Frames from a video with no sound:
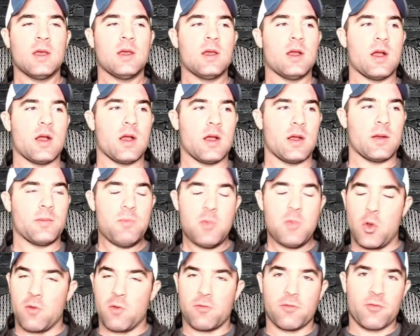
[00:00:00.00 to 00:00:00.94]
Uh, you
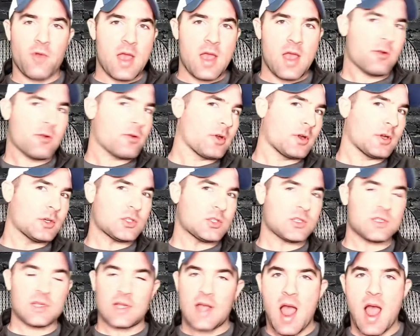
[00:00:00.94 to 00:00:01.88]
know, a friend or
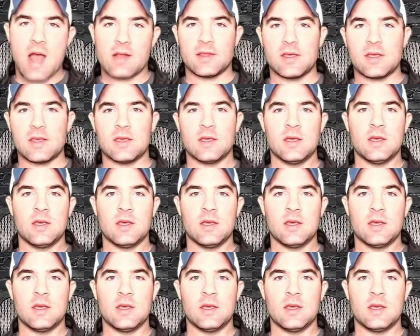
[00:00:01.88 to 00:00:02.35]
just a colleague